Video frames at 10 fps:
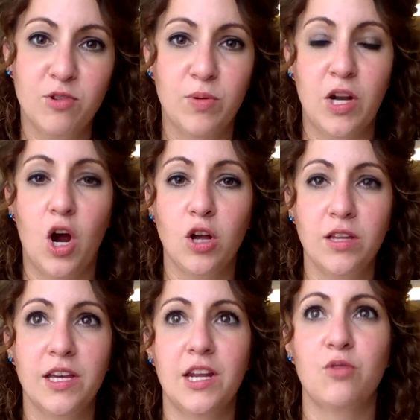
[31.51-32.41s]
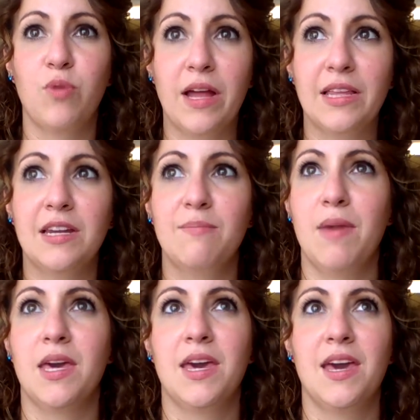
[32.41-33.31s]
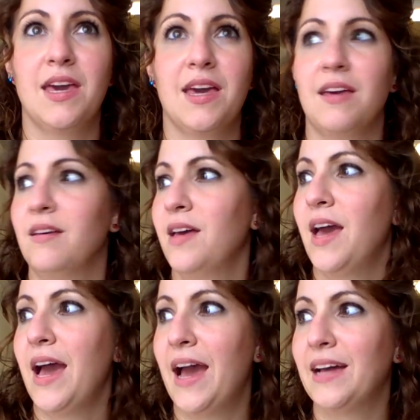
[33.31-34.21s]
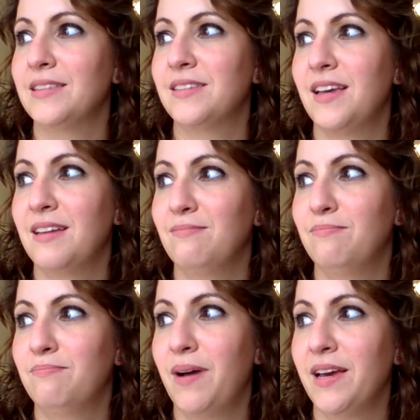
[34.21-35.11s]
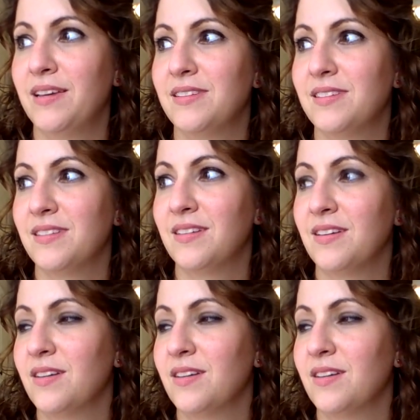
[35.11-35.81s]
between Artlyn and Raylan making hats and bikes.